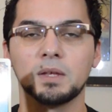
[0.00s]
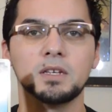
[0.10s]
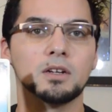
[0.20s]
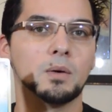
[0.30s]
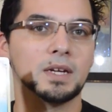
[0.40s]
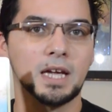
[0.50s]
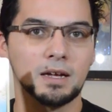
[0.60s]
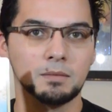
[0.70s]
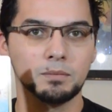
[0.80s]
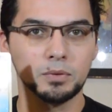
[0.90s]
you know,
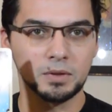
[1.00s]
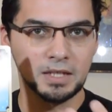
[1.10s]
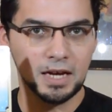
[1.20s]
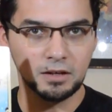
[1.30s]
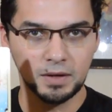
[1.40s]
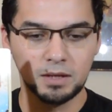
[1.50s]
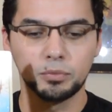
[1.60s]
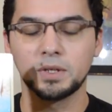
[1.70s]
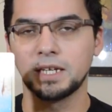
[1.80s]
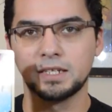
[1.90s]
again, get your
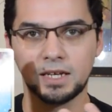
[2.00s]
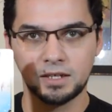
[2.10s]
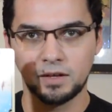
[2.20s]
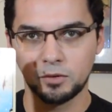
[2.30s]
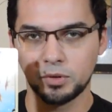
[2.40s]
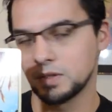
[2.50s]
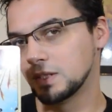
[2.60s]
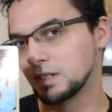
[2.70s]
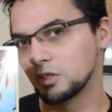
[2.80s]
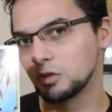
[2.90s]
input in, get another
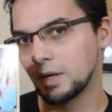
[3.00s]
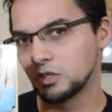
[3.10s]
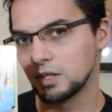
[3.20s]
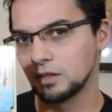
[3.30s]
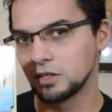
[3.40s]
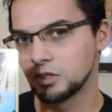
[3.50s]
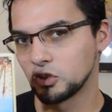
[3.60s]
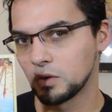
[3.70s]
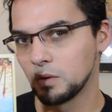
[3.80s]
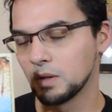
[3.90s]
person's situation under
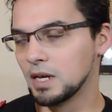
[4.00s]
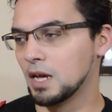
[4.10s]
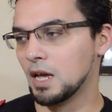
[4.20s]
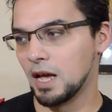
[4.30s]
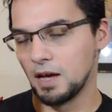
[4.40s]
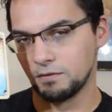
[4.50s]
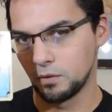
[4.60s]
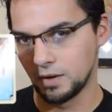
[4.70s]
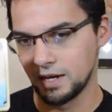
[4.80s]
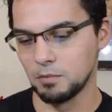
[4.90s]
control
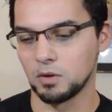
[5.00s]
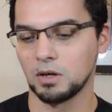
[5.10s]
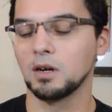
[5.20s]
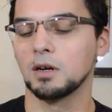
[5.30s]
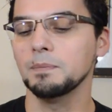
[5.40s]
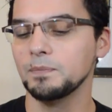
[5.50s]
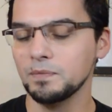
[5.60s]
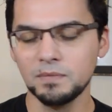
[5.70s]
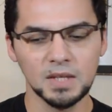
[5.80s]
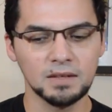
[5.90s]
for him or her.
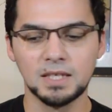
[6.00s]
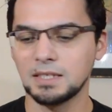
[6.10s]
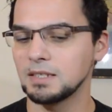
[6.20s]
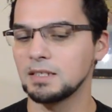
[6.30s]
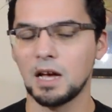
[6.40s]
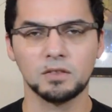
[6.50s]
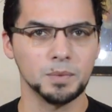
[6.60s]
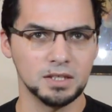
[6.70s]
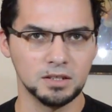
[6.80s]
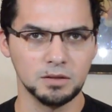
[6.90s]
This is not
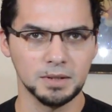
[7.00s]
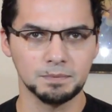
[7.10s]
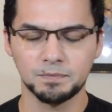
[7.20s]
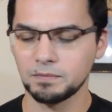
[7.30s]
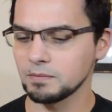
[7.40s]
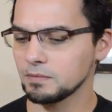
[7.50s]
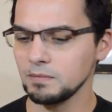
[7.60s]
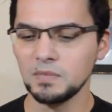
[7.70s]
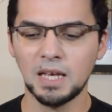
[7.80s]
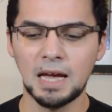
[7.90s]
the week to do it.
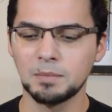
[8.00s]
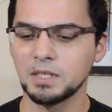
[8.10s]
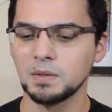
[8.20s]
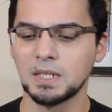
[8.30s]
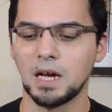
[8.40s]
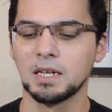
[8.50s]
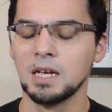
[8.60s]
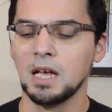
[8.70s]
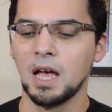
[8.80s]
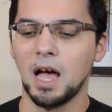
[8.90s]
Absolutely not.
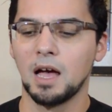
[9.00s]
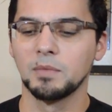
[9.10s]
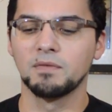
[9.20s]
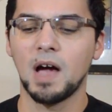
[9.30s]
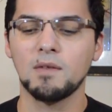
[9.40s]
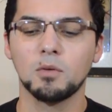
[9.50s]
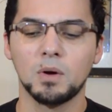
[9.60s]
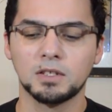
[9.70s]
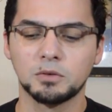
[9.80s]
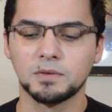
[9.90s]
The Five of
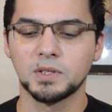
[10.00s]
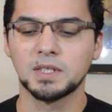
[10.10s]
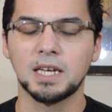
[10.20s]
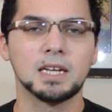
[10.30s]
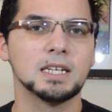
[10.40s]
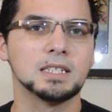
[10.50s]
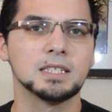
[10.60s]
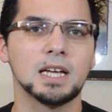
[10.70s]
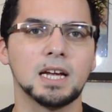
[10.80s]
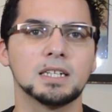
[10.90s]
Wands reversed can
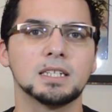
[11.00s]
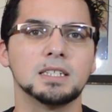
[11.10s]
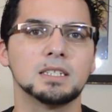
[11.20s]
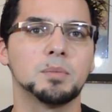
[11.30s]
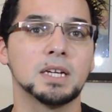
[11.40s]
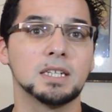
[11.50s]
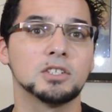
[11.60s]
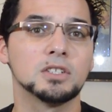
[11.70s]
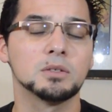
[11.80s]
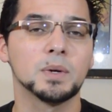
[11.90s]
indicate a need to pay
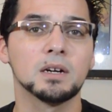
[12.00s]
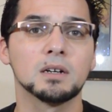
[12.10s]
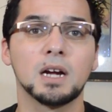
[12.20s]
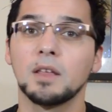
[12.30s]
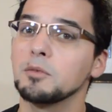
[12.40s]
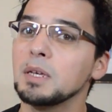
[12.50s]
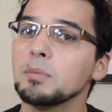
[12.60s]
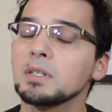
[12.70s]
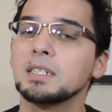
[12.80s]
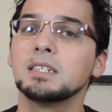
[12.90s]
attention to where other
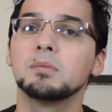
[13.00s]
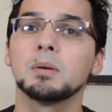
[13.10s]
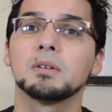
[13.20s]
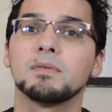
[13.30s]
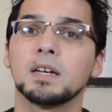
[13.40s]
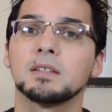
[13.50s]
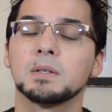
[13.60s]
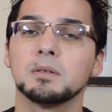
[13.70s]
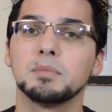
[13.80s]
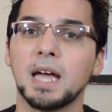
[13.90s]
people need to be able to fight
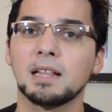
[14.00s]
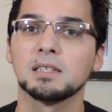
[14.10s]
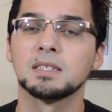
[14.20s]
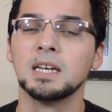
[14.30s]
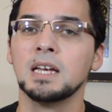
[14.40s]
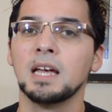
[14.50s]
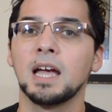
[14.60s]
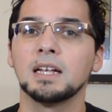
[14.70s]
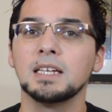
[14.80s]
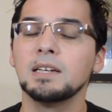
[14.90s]
their own battles.
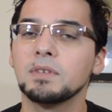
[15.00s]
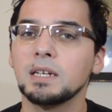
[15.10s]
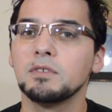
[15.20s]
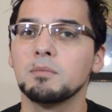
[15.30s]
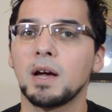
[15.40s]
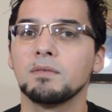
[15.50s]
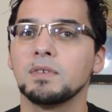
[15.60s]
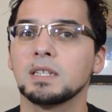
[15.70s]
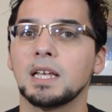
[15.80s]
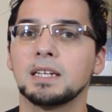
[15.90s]
And even if you might
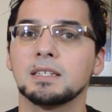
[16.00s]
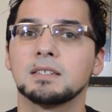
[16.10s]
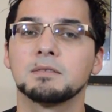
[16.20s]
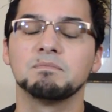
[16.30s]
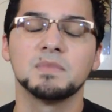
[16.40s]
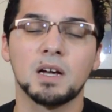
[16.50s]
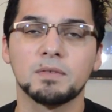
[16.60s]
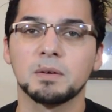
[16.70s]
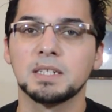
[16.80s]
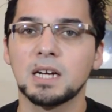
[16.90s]
feel like it's
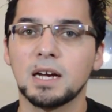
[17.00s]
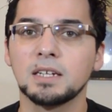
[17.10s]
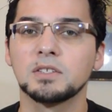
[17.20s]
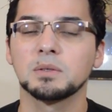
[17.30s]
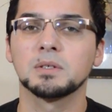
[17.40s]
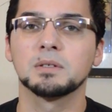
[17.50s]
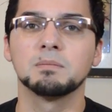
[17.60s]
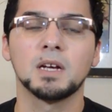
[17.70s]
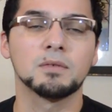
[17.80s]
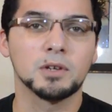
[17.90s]
not very nice or
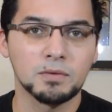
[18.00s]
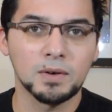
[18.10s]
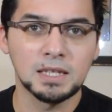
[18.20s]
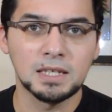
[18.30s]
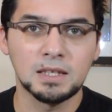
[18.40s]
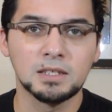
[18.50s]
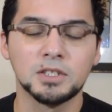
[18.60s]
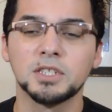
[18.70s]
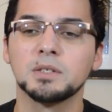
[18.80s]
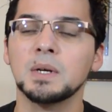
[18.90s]
not a very friendly thing to
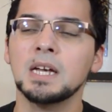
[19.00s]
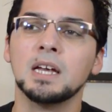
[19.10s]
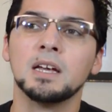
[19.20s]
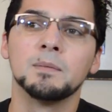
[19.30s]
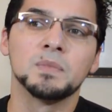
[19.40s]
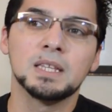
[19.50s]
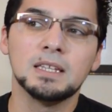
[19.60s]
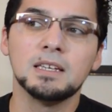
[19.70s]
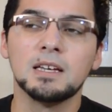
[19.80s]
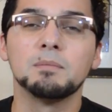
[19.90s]
do,
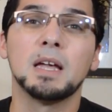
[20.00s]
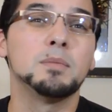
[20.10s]
it may